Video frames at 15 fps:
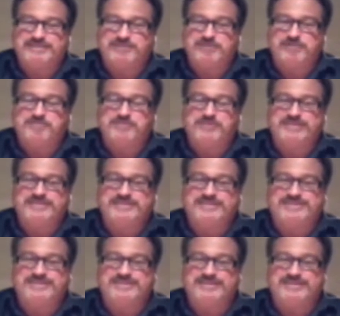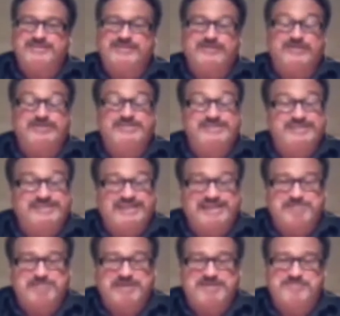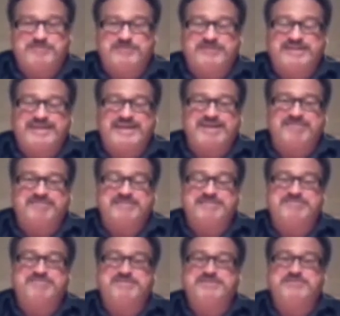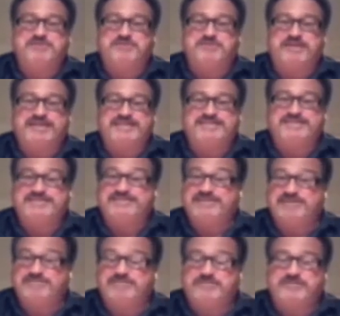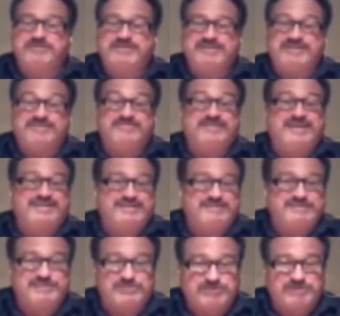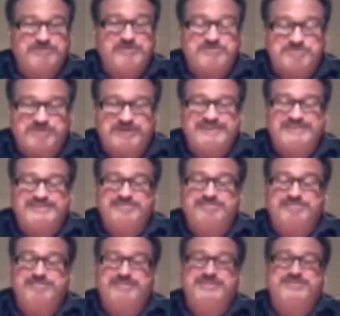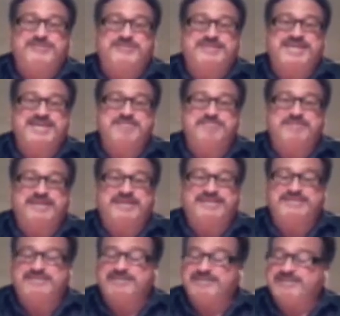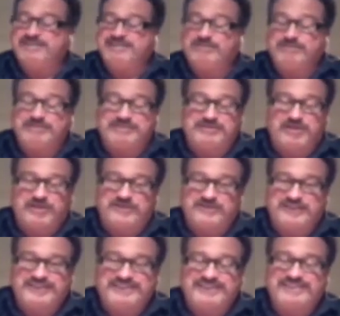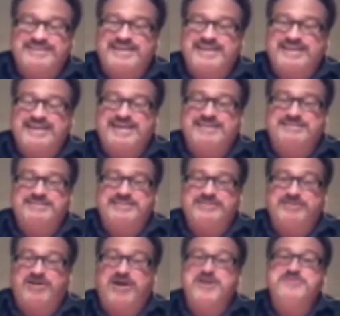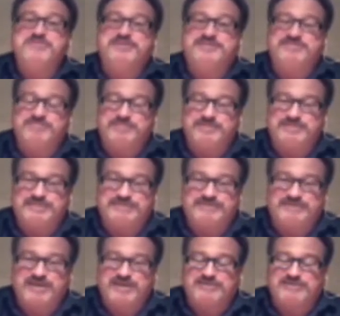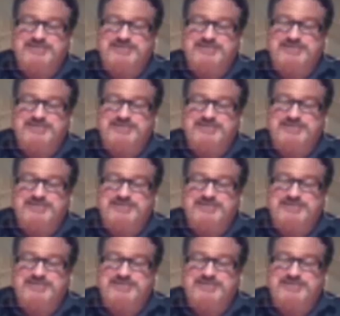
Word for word: corporations are just like people. They have individual rights, and therefore they can contribute money to political campaigns. And we saw that they did that last year, hundreds of millions of dollars